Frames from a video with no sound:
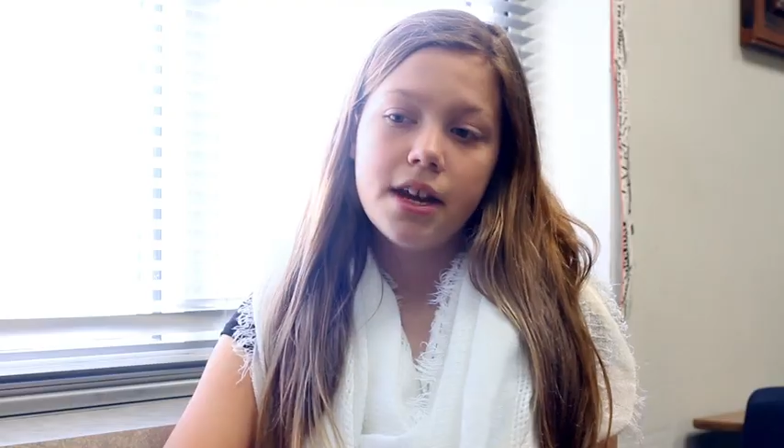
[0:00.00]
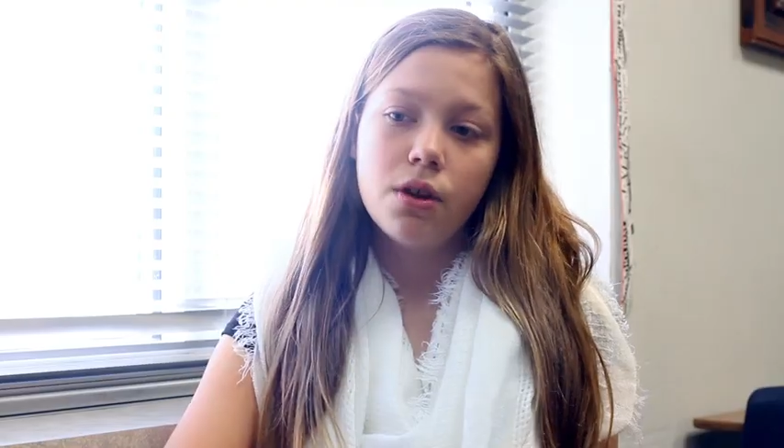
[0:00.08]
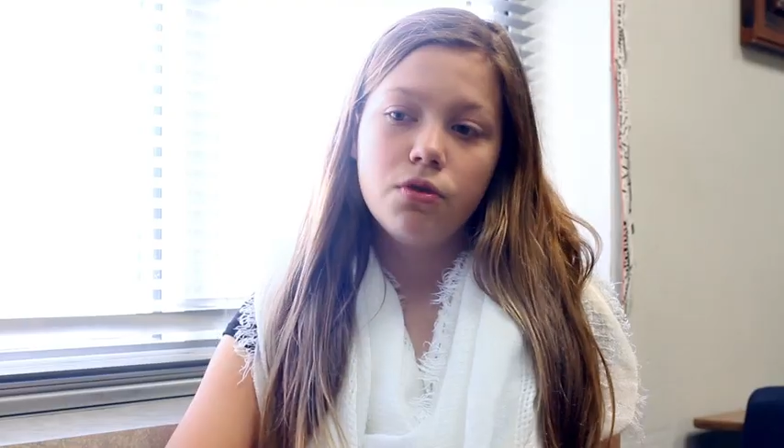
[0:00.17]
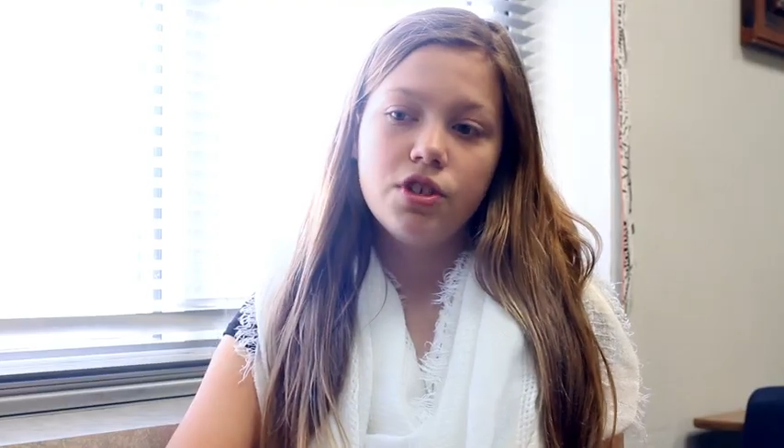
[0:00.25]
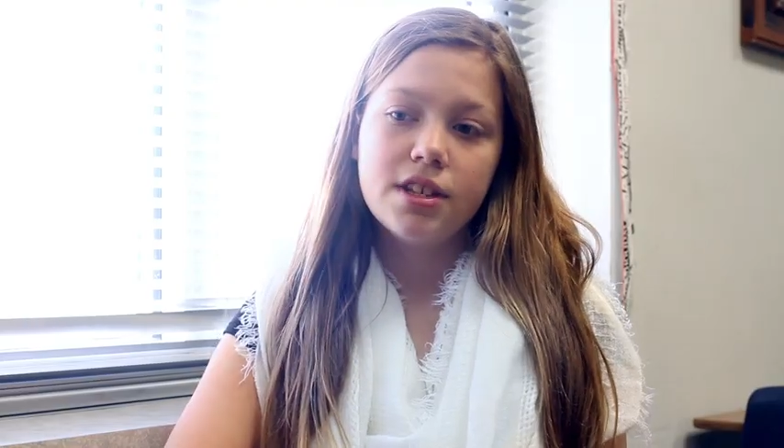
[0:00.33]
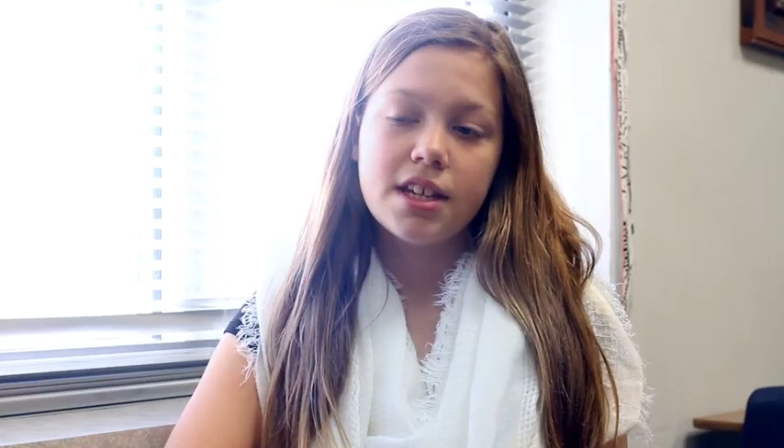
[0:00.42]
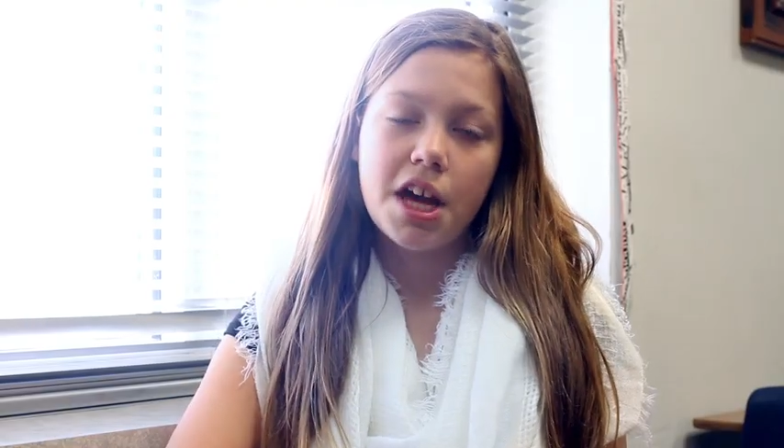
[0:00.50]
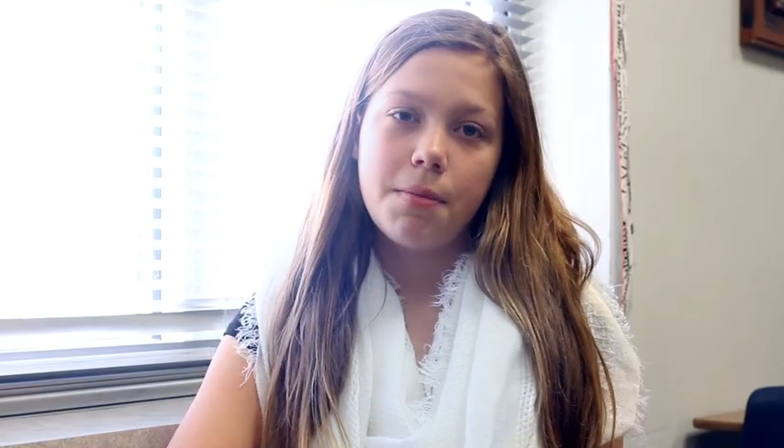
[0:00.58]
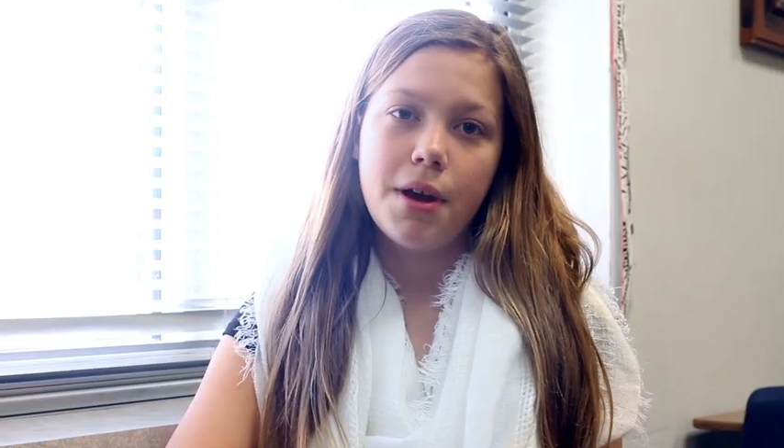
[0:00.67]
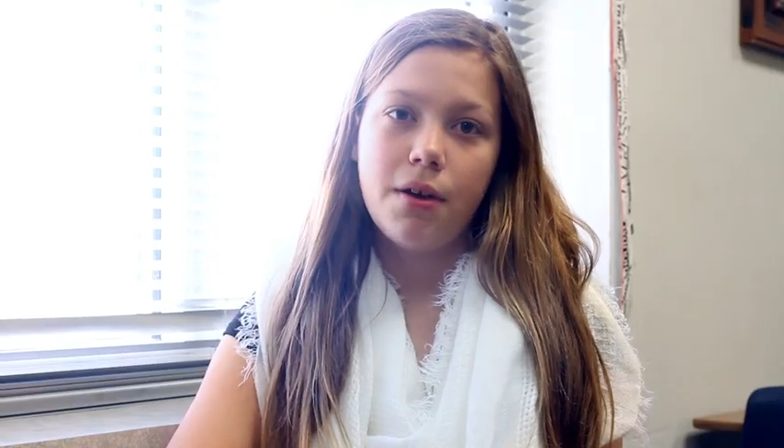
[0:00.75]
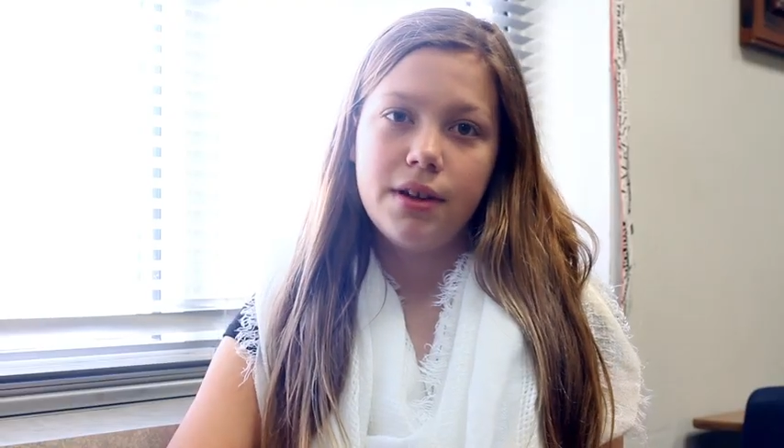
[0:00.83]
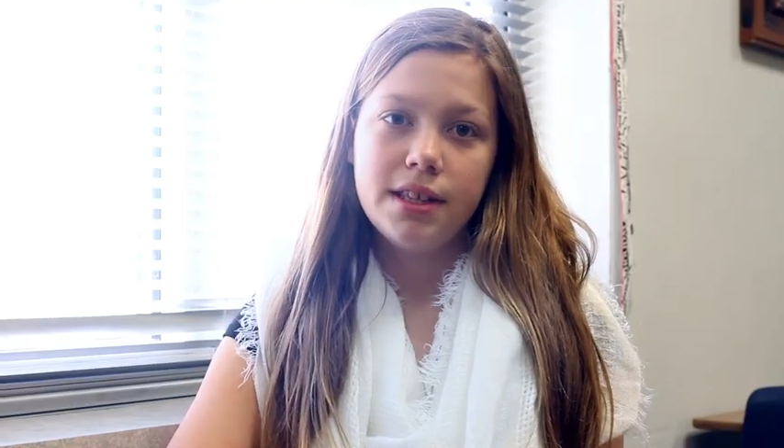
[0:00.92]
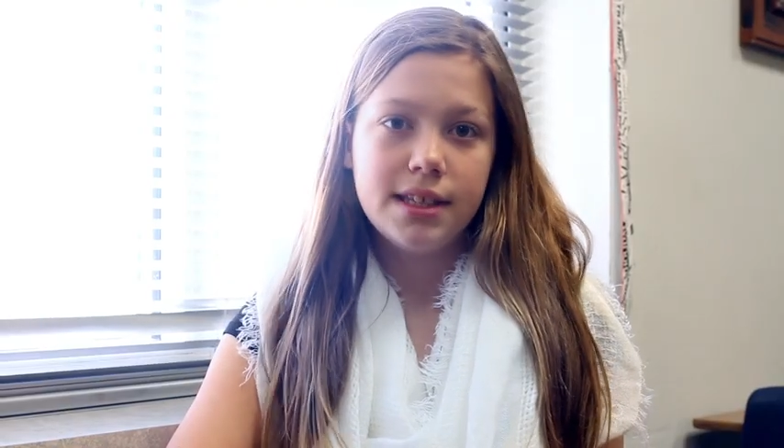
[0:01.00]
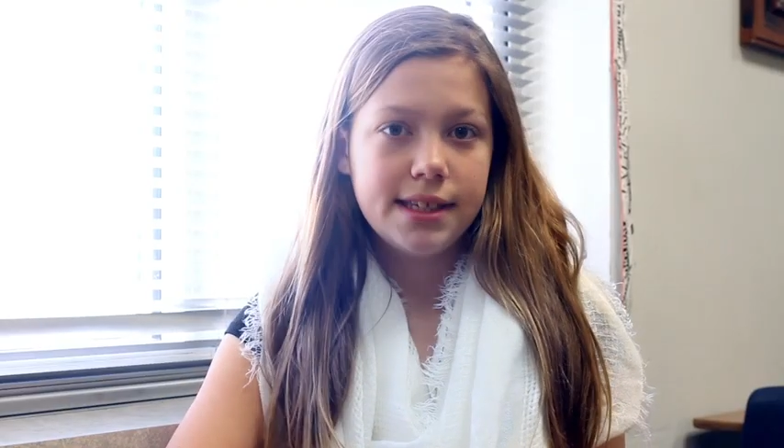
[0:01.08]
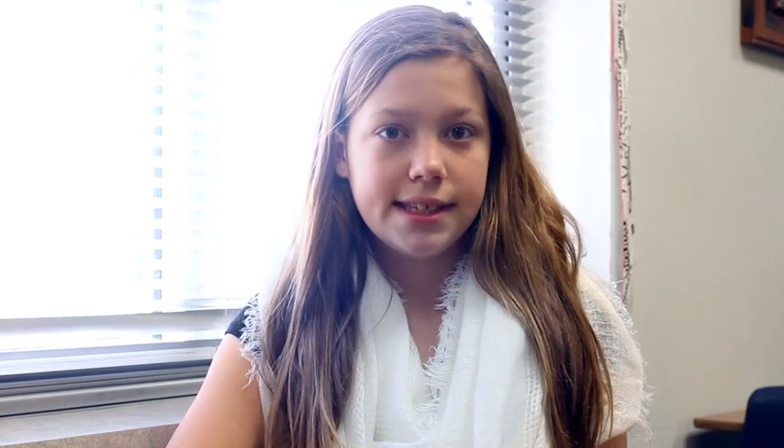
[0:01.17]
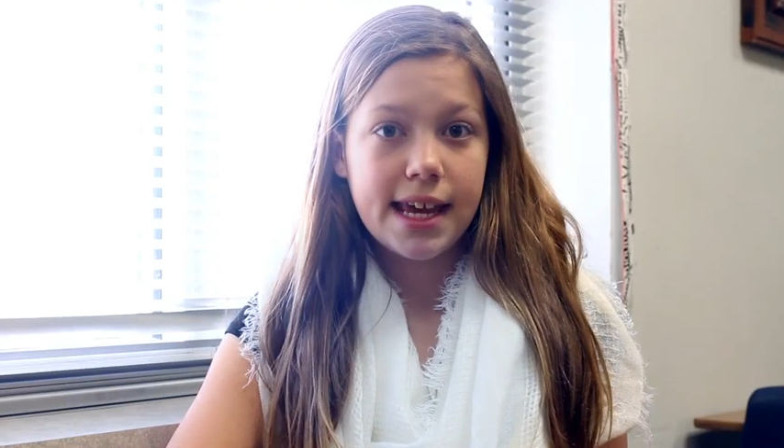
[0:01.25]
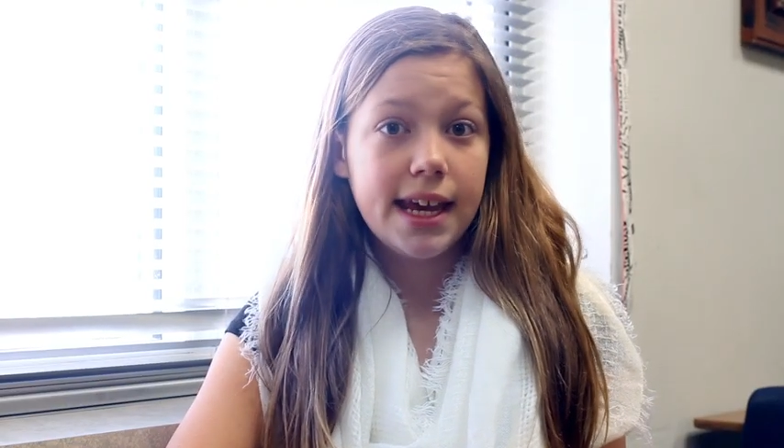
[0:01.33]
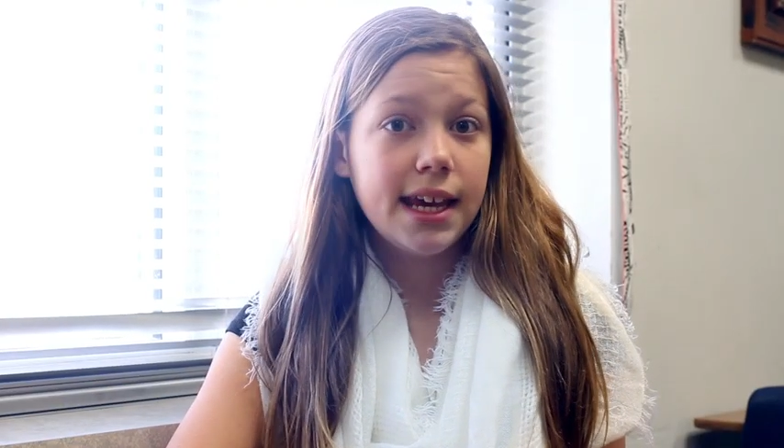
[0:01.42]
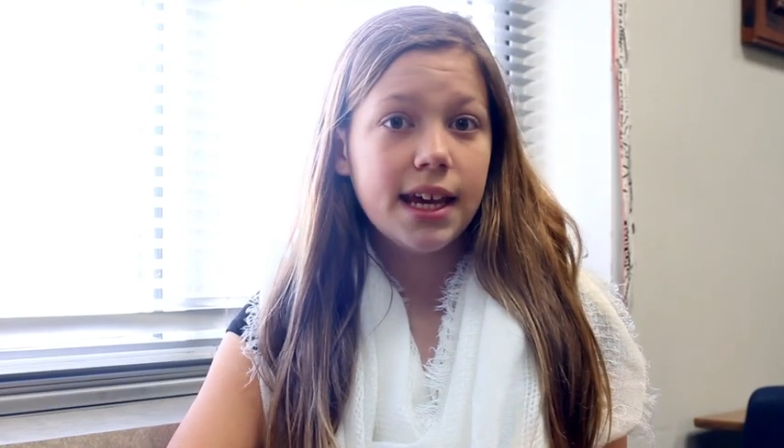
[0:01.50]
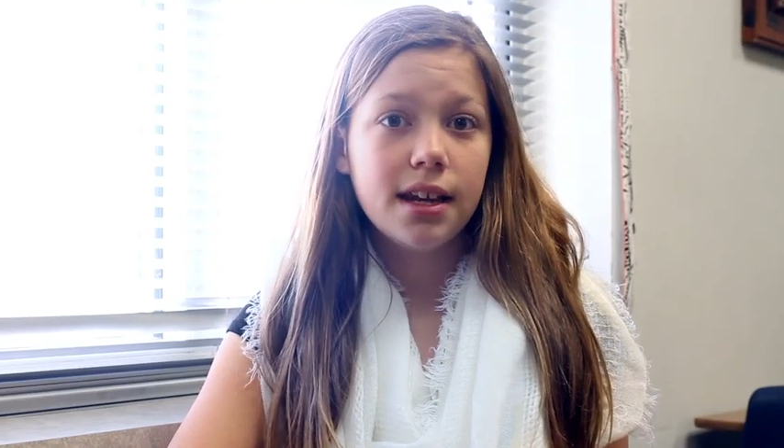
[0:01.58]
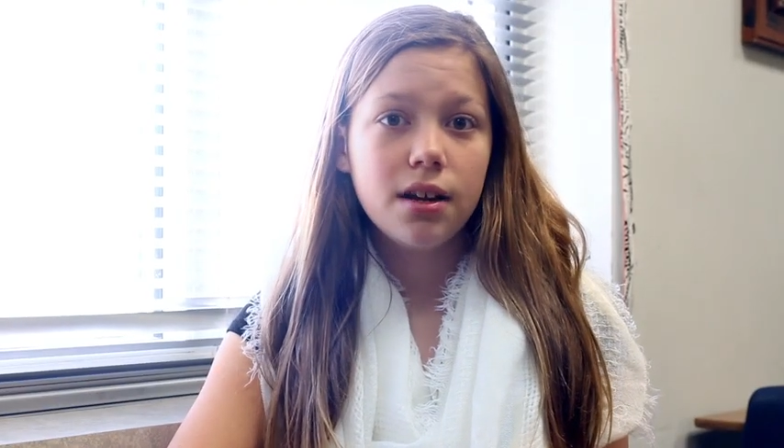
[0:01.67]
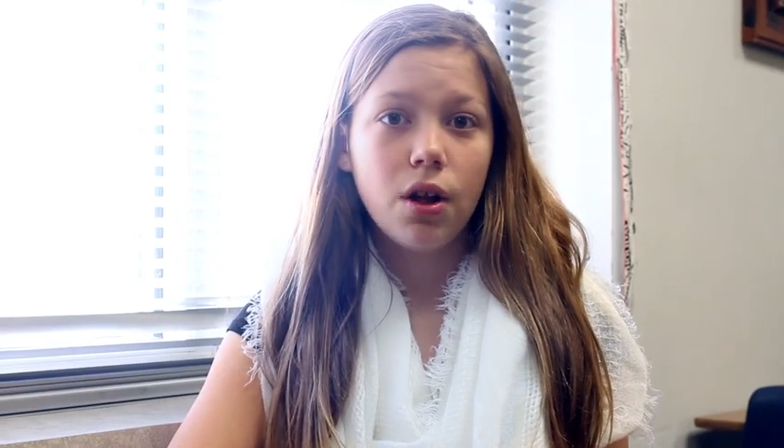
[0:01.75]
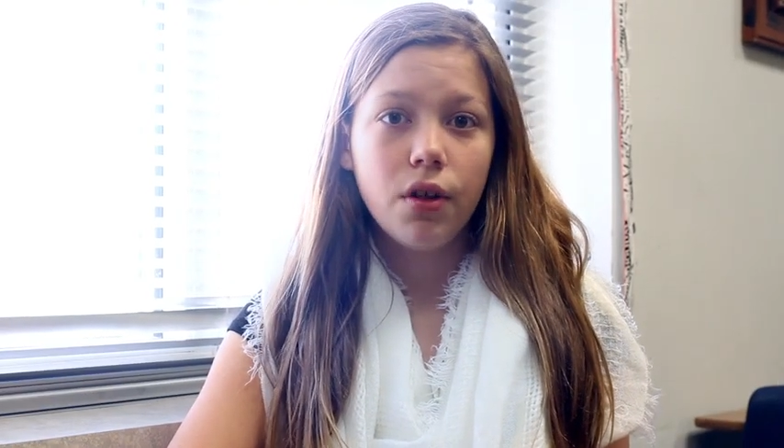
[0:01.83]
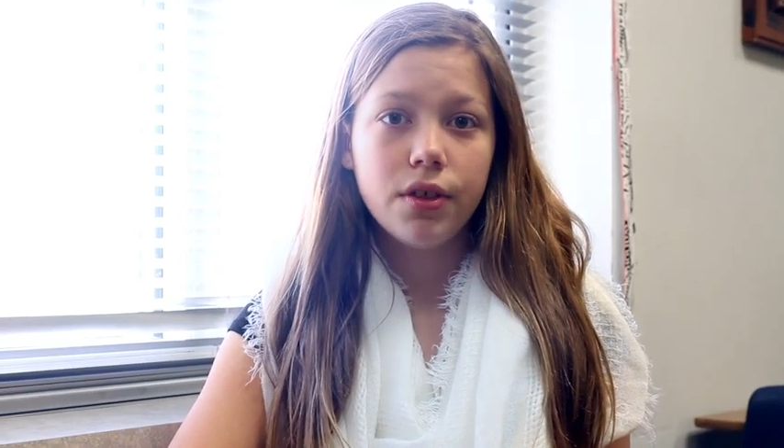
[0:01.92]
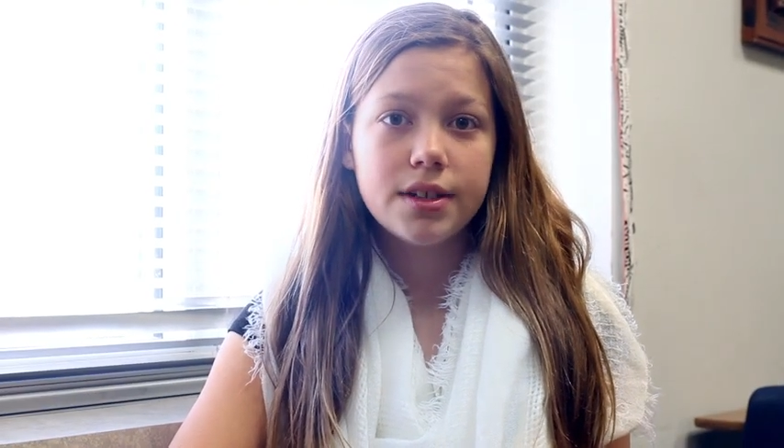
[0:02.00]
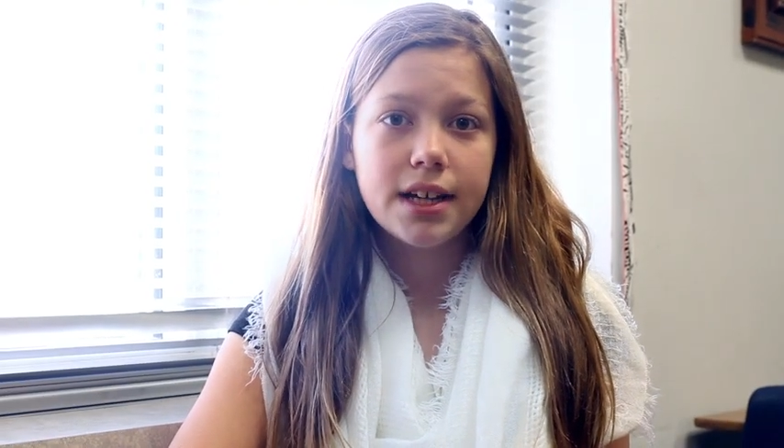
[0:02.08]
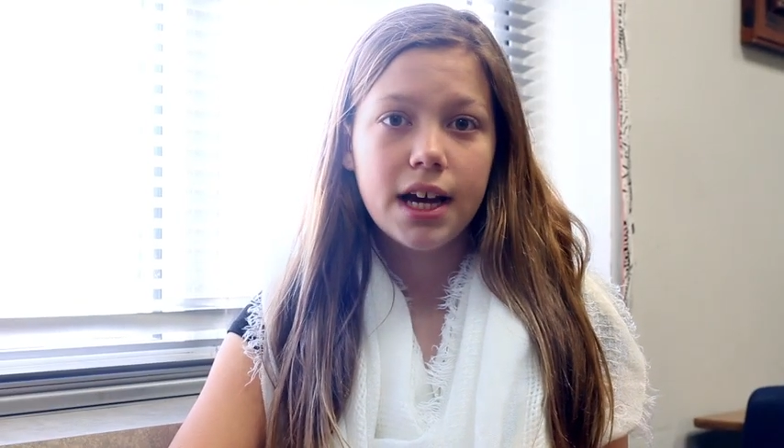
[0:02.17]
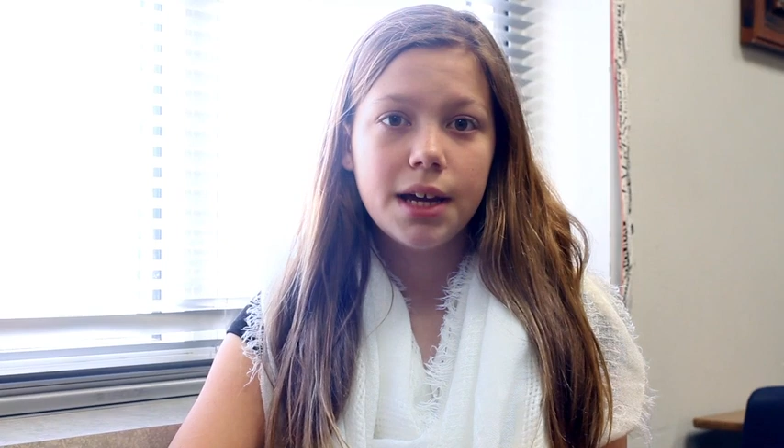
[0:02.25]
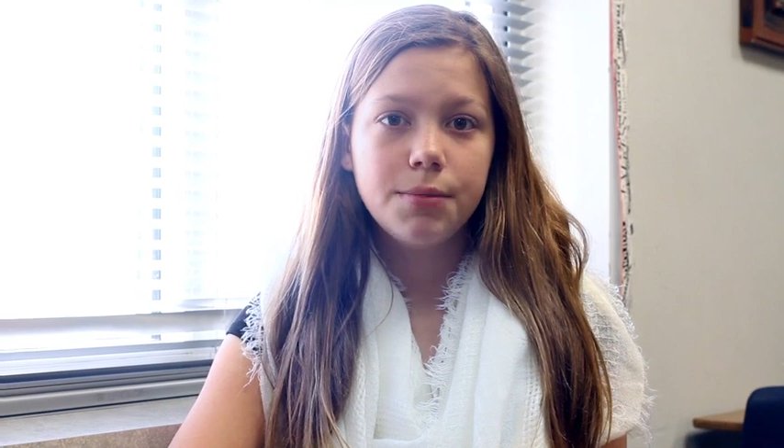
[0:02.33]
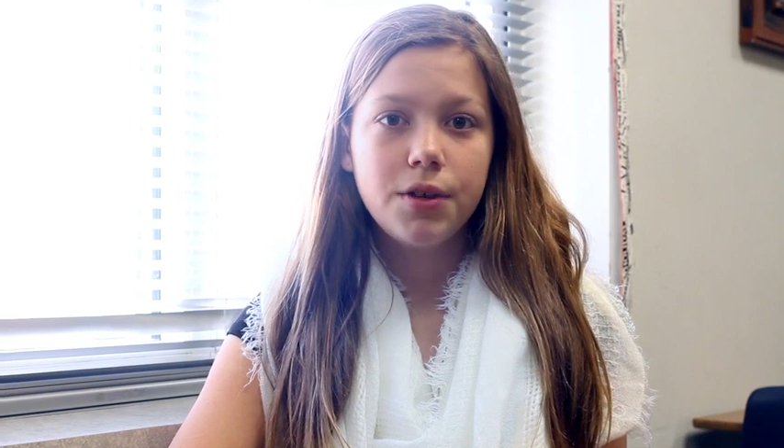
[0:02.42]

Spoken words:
don't just come out and say it all the time.